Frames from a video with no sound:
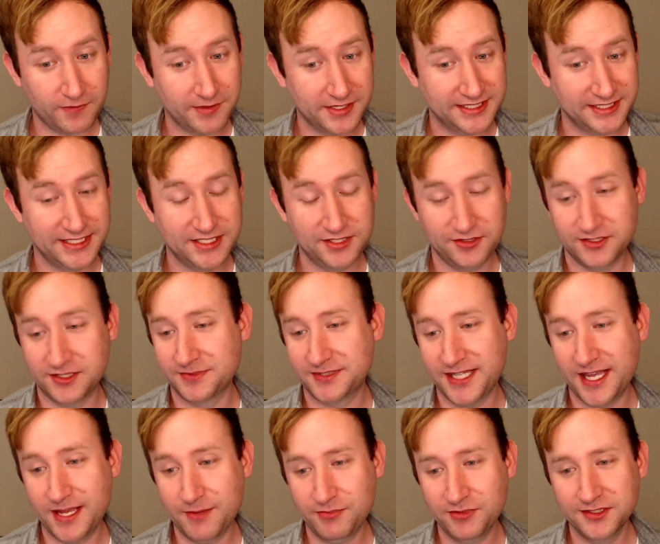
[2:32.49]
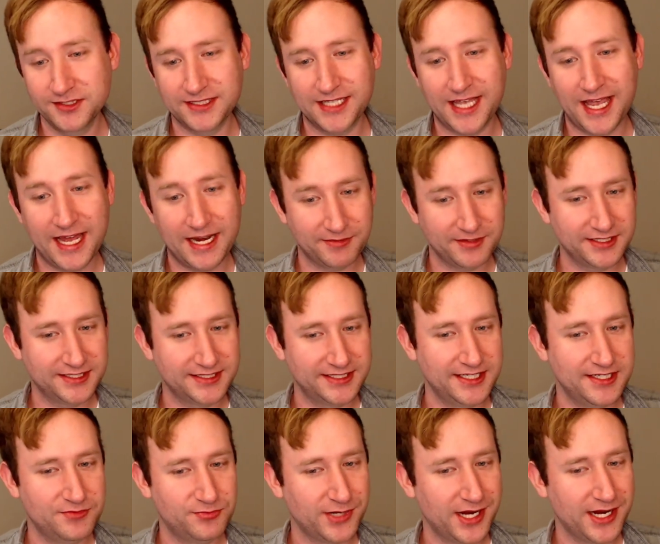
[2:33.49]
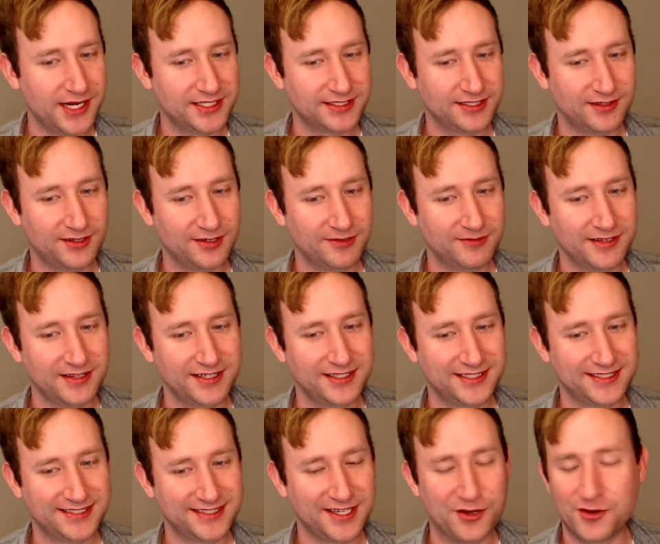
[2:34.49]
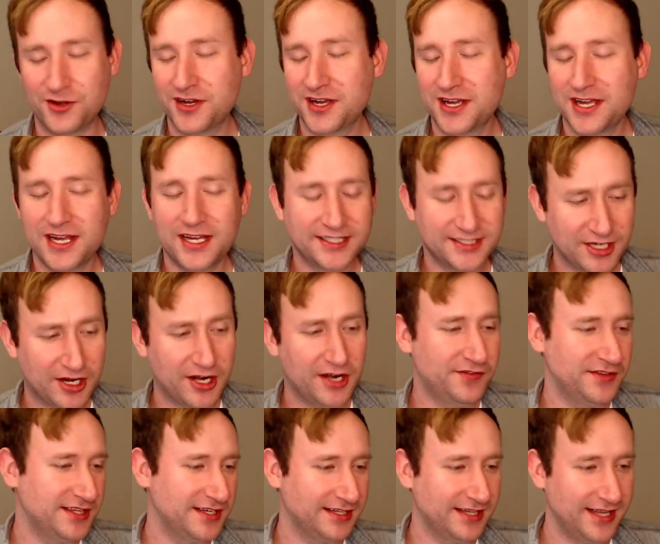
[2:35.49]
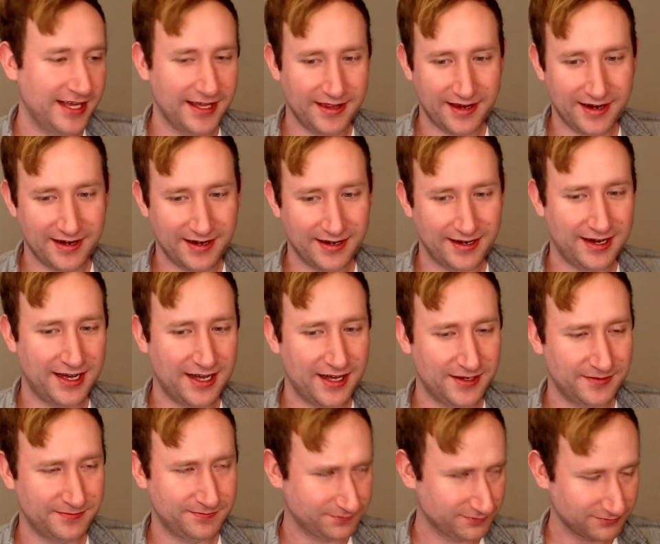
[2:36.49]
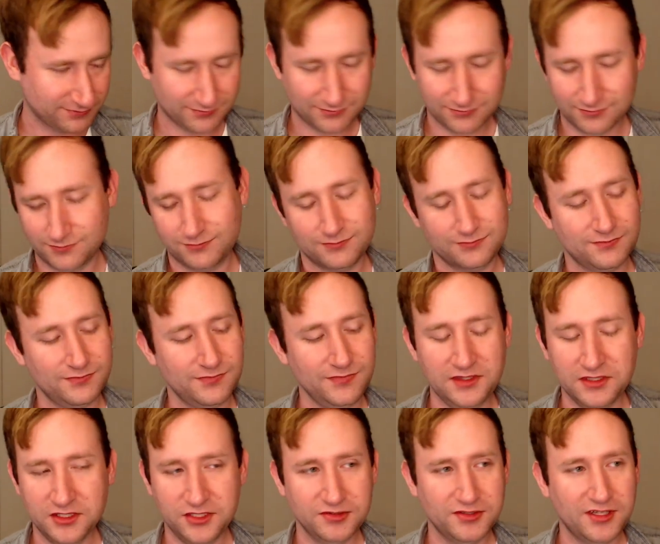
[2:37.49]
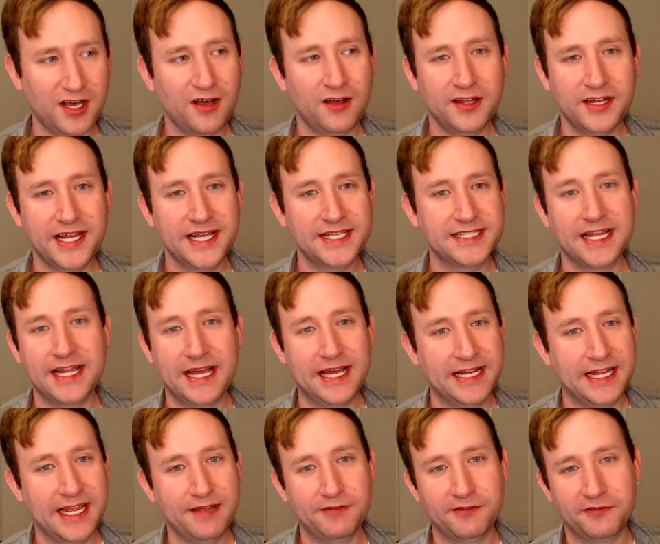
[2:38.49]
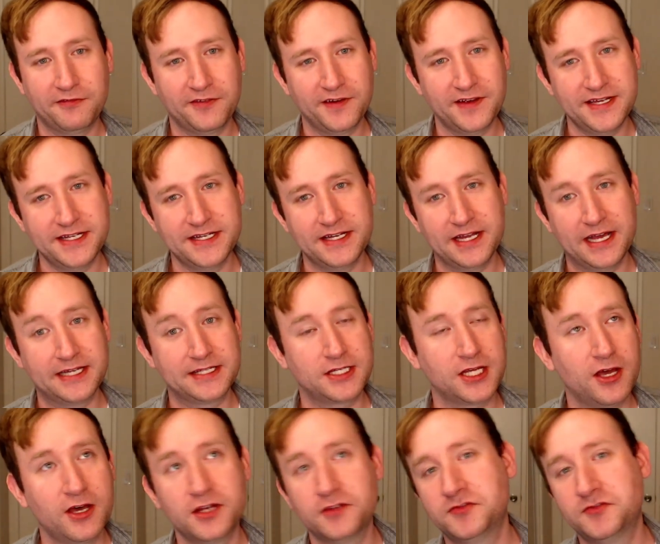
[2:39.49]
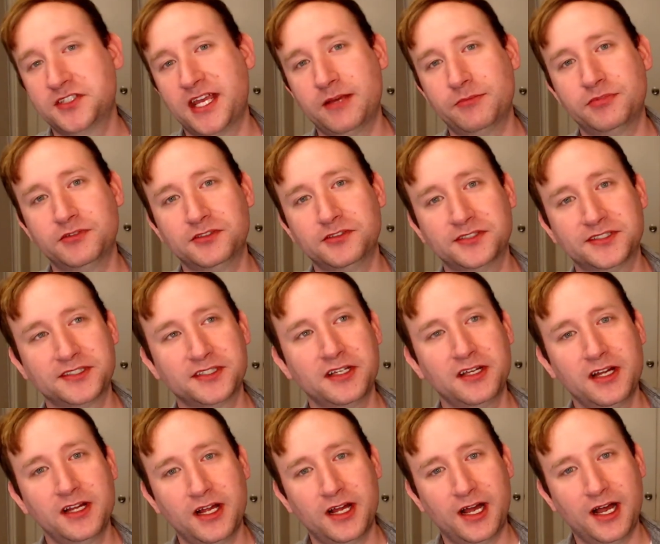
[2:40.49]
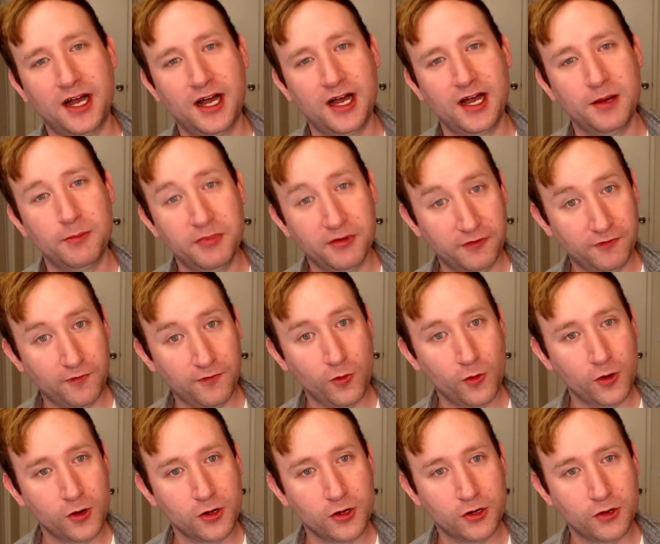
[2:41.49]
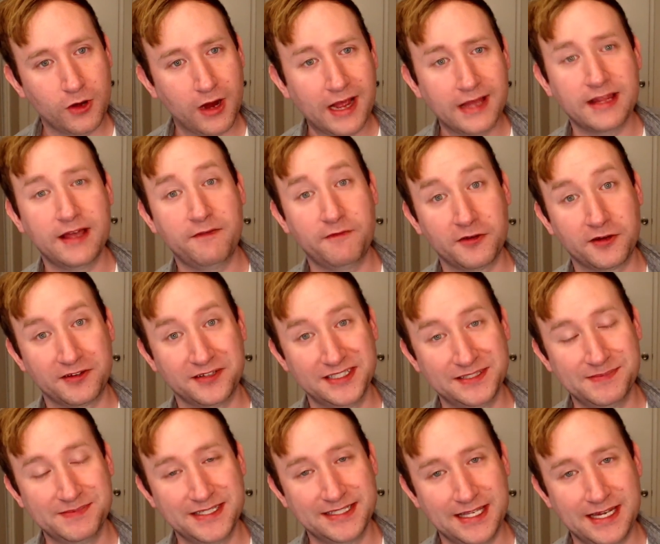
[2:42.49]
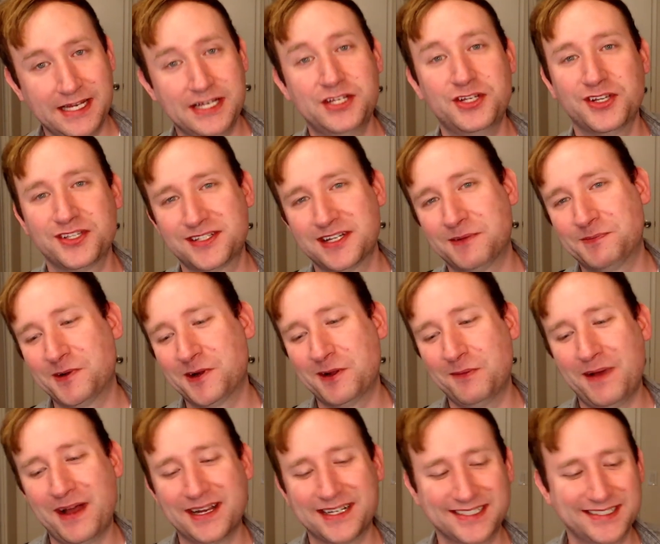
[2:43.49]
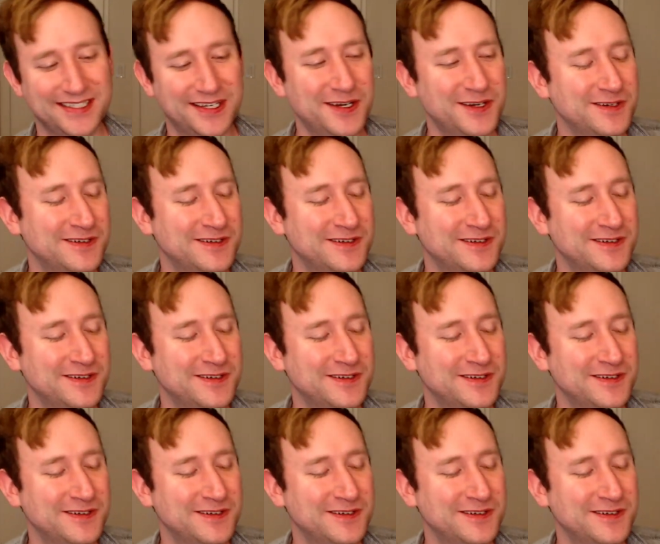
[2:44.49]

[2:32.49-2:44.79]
send you some samples, and I'm going to send Brandon's along with it. So sorry for the delay there. So the holidays, I gave a friend a ton of samples before I left for Christmas, and he just now brought it back. So